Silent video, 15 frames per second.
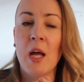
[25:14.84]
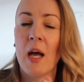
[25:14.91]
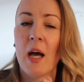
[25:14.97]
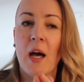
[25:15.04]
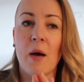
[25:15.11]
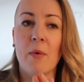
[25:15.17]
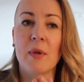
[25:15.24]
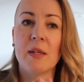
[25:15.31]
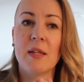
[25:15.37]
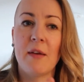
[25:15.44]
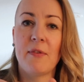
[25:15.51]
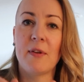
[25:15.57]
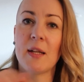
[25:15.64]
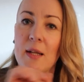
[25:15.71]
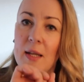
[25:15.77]
I will
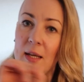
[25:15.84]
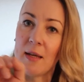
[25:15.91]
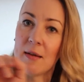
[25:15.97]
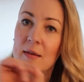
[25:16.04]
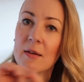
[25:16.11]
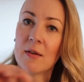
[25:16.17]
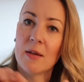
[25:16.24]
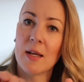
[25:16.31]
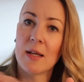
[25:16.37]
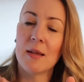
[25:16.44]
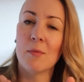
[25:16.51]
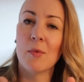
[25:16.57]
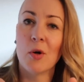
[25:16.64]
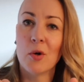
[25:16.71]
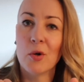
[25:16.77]
definitely collect
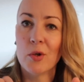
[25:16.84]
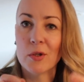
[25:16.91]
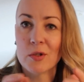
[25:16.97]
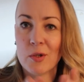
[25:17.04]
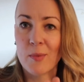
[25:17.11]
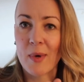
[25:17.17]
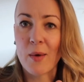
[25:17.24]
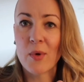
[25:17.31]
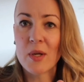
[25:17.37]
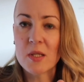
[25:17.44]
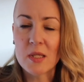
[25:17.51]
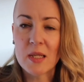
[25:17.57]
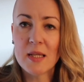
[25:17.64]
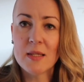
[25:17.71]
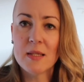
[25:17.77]
them all to my
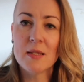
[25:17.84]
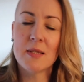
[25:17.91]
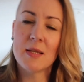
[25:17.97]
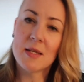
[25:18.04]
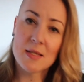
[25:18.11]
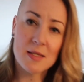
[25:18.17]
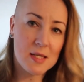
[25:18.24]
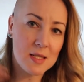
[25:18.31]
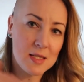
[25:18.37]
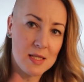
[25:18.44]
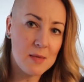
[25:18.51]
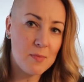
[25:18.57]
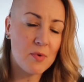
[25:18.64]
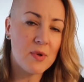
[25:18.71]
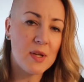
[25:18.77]
wish list and dig
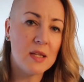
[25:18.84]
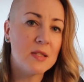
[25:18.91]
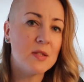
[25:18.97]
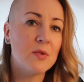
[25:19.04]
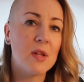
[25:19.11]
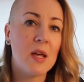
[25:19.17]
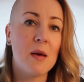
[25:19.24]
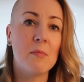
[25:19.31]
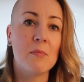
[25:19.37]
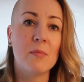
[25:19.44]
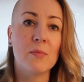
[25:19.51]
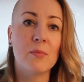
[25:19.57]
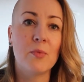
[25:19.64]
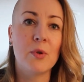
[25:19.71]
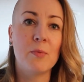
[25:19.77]
deeper into
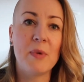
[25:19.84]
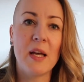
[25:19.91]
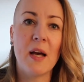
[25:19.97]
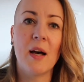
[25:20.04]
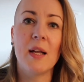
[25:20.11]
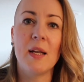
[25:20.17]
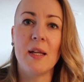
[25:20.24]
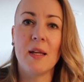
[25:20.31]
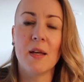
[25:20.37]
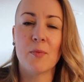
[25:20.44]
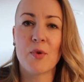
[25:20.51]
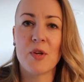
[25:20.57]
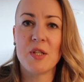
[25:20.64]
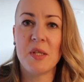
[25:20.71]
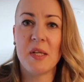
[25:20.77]
them. Would be highly
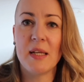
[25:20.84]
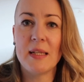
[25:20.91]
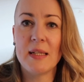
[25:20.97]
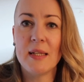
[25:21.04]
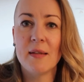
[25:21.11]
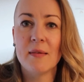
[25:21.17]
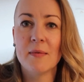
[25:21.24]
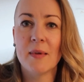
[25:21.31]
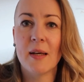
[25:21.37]
appreciated.